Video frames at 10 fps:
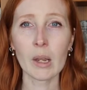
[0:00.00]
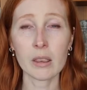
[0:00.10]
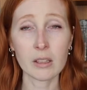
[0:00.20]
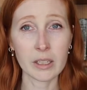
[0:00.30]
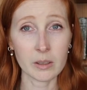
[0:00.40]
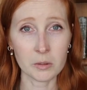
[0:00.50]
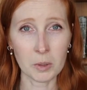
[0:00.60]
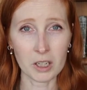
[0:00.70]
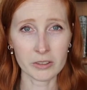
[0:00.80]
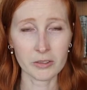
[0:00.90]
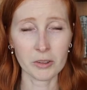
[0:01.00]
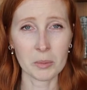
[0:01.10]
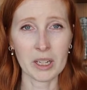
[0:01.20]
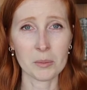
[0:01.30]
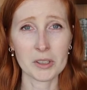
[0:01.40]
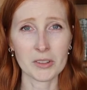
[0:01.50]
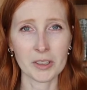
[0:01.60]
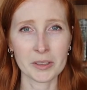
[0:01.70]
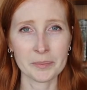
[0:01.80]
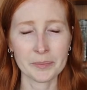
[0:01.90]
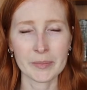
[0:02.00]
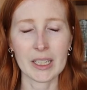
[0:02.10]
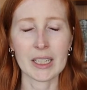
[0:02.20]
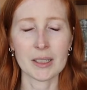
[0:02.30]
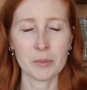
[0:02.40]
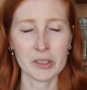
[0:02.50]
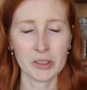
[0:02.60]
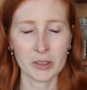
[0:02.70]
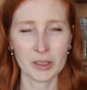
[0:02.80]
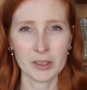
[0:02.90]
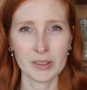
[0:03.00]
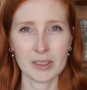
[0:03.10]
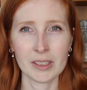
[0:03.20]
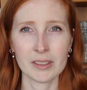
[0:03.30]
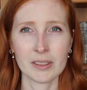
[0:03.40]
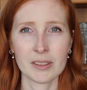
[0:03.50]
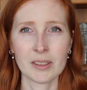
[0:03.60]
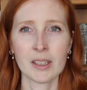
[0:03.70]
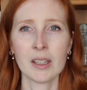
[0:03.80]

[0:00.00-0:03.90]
the linked box from Amazon in the materials list,